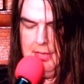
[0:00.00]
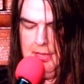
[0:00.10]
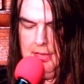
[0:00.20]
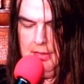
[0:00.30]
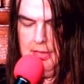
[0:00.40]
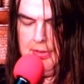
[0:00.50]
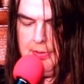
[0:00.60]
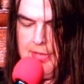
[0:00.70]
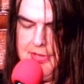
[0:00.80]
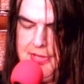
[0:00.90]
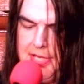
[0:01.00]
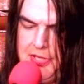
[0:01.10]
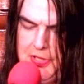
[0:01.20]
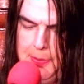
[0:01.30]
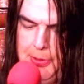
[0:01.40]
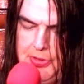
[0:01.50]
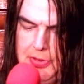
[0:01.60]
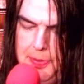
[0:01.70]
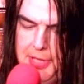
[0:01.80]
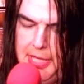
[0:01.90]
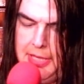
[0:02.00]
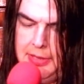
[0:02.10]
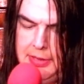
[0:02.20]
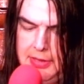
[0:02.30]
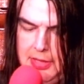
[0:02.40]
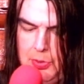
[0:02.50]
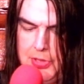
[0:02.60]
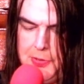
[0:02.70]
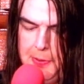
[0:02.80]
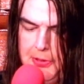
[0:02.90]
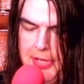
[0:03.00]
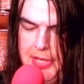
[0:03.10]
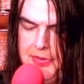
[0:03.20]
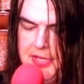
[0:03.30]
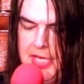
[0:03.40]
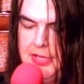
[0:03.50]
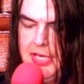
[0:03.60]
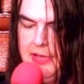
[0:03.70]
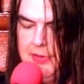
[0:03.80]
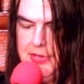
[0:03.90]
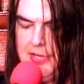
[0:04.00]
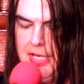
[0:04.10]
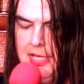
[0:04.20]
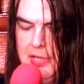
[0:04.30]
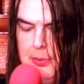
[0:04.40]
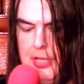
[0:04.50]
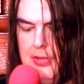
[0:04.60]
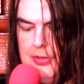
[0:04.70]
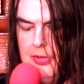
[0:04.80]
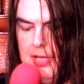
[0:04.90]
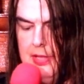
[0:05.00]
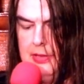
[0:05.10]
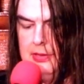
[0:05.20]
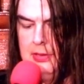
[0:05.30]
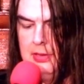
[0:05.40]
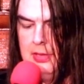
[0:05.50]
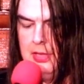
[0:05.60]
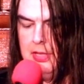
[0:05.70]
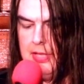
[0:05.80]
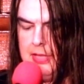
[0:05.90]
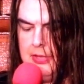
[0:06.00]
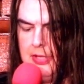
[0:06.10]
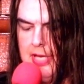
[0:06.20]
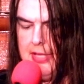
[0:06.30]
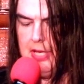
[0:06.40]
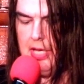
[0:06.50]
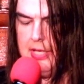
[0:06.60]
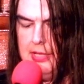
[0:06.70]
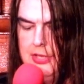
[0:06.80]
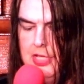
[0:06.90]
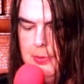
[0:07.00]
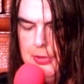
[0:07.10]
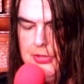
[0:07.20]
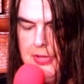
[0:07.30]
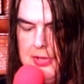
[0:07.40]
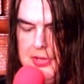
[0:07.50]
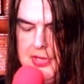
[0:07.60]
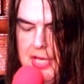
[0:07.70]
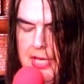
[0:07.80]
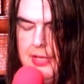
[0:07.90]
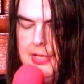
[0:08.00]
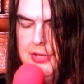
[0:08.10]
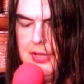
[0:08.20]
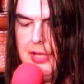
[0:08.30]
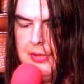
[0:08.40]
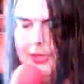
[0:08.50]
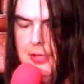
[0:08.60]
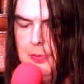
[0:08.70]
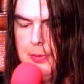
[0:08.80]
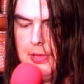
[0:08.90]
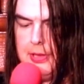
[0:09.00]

Lilith read Sash's postscript again, the words blurring and the tent canvas staining the printout green. Then, her head hot, she put the letter aside and took out her notebook.